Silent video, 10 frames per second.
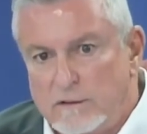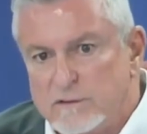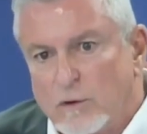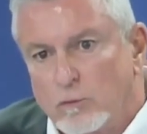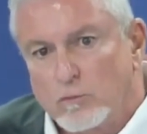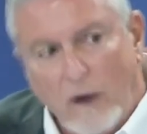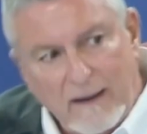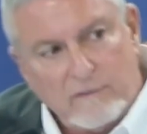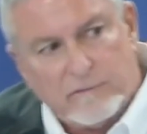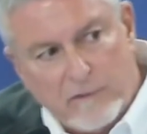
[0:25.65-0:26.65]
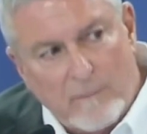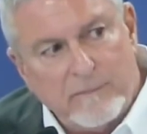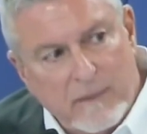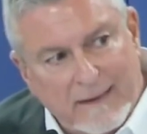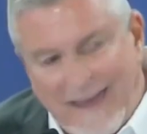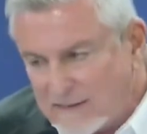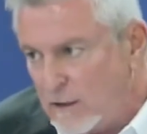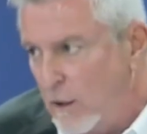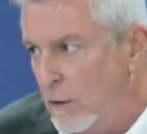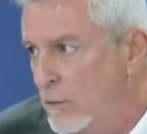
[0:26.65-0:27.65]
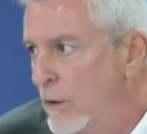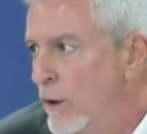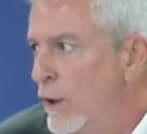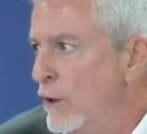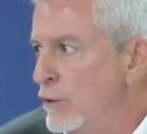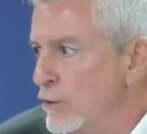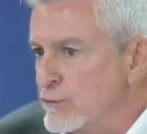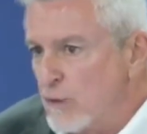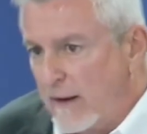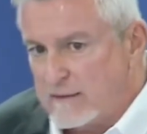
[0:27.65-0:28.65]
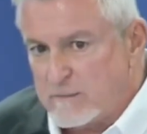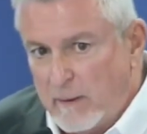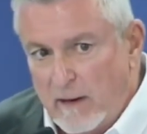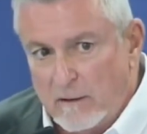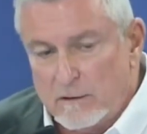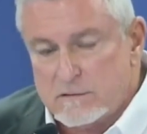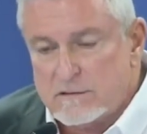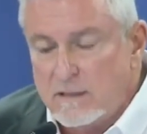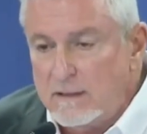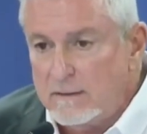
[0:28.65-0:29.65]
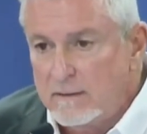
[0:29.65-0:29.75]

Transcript: So right from the get-go, your transparency